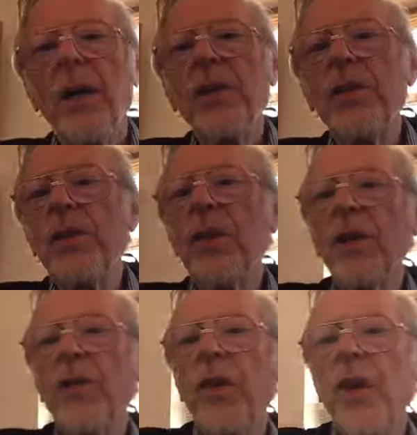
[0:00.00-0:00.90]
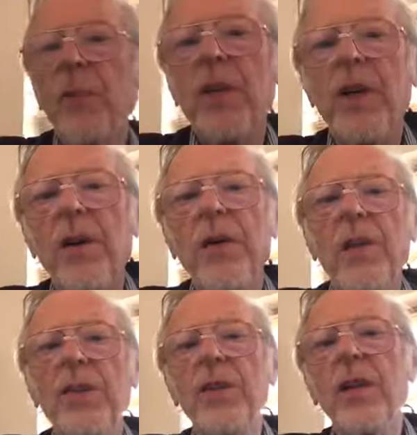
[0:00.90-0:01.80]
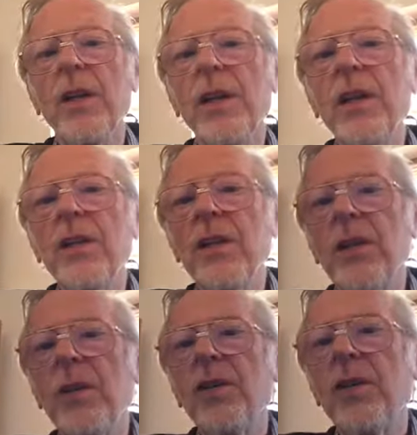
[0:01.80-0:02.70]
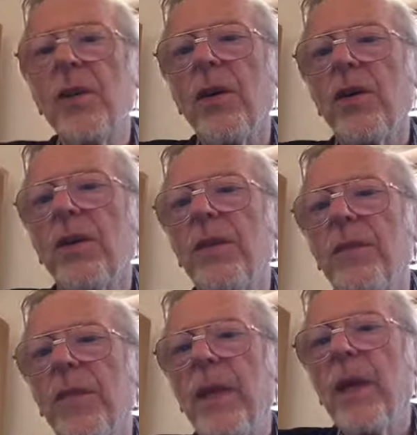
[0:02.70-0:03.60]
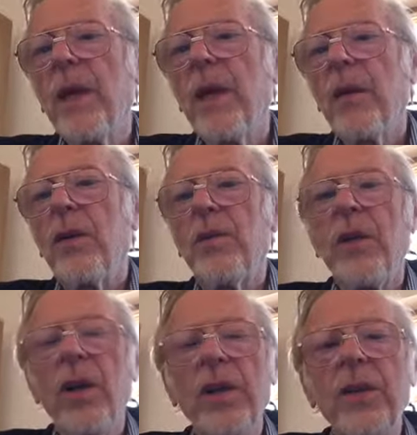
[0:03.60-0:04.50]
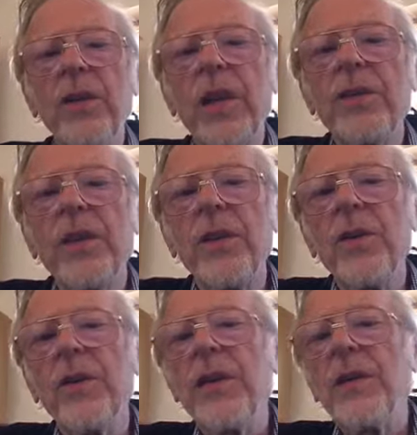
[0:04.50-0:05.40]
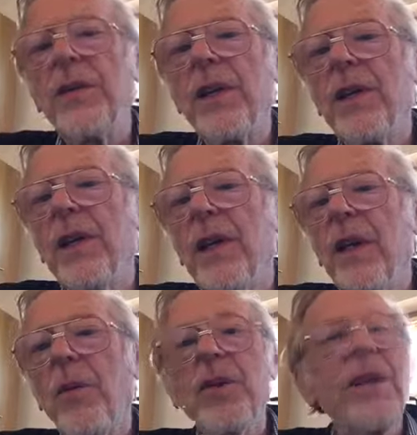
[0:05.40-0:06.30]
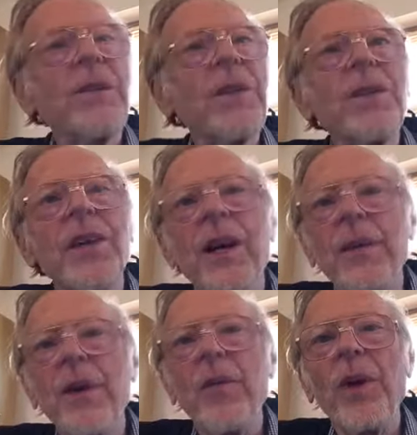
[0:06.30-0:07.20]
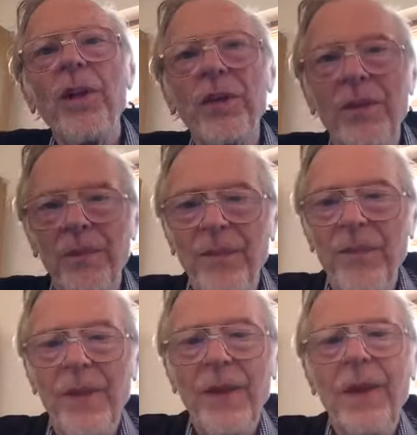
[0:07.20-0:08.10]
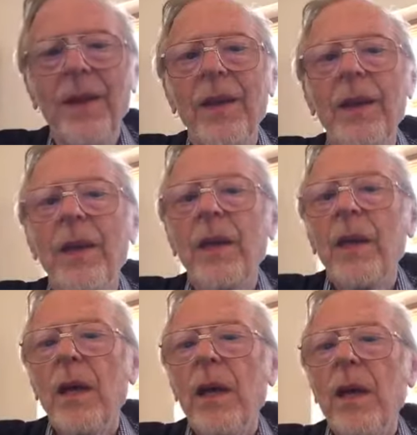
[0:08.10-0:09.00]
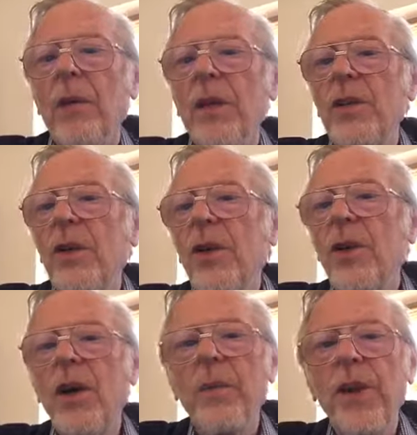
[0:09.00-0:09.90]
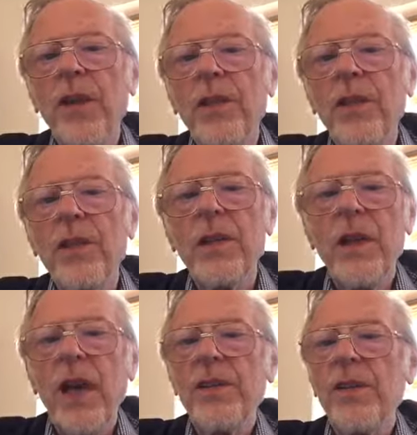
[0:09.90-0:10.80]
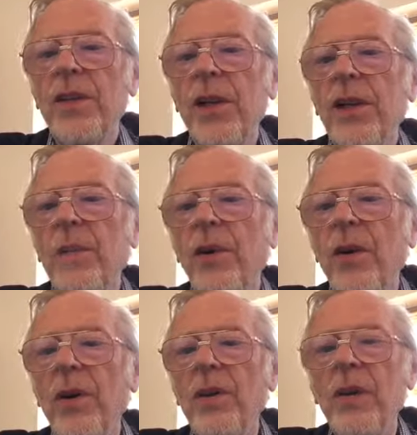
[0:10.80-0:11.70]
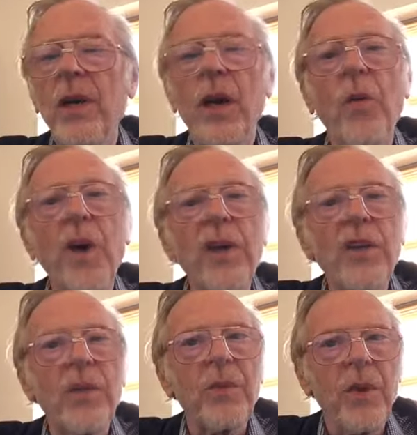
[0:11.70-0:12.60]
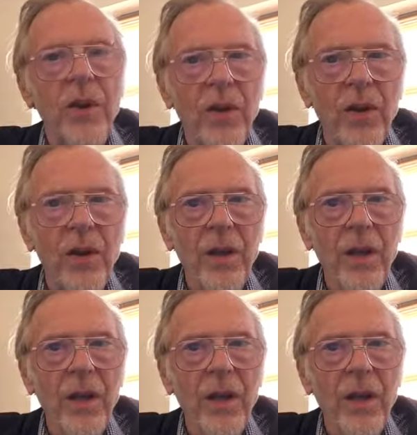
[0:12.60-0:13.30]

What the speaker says: This is Link Forum and Coalition Leeds, West Yorkshire. Good morning, good afternoon, good evening, whatever the time, welcome. We talk on Brexit as a turning point, a wake-up call